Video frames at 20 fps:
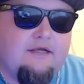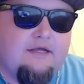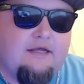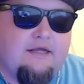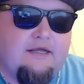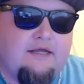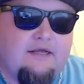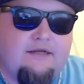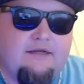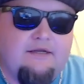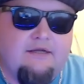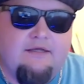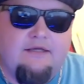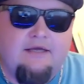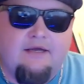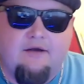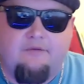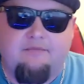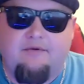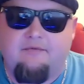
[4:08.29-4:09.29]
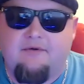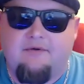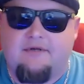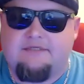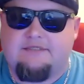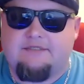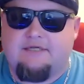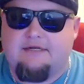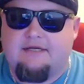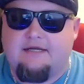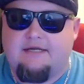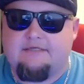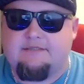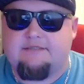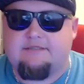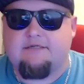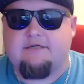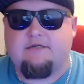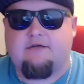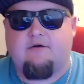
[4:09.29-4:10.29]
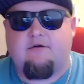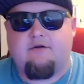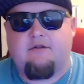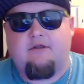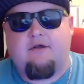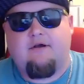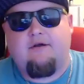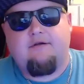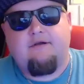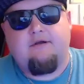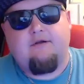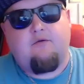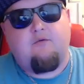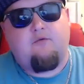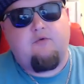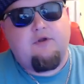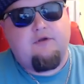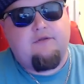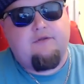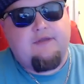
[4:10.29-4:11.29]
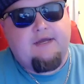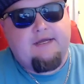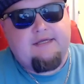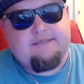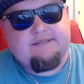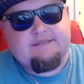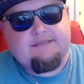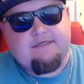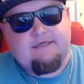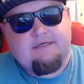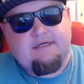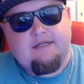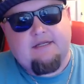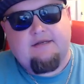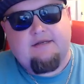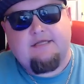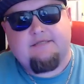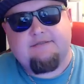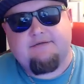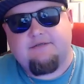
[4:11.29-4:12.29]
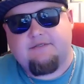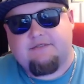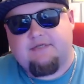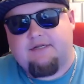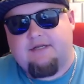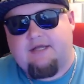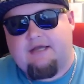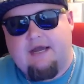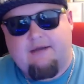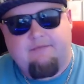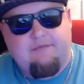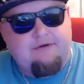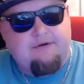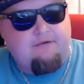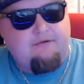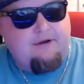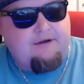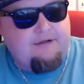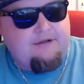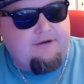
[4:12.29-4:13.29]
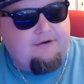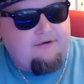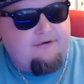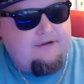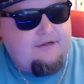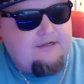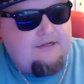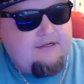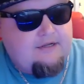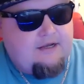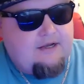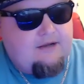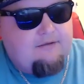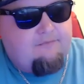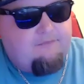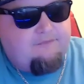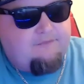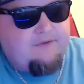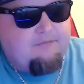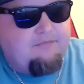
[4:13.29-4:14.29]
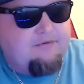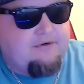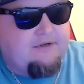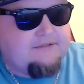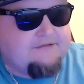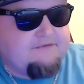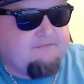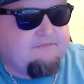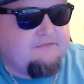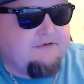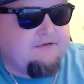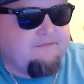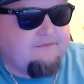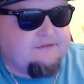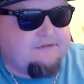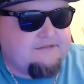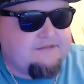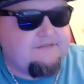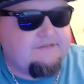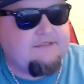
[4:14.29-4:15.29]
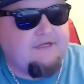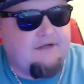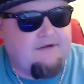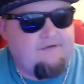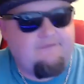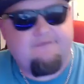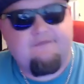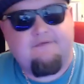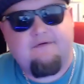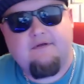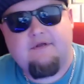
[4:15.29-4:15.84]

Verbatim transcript: And uh, yeah, I hope everybody's Sunday is going along real nice. Got a nice little Sunday happening around here. Um, vaping on some different stuff.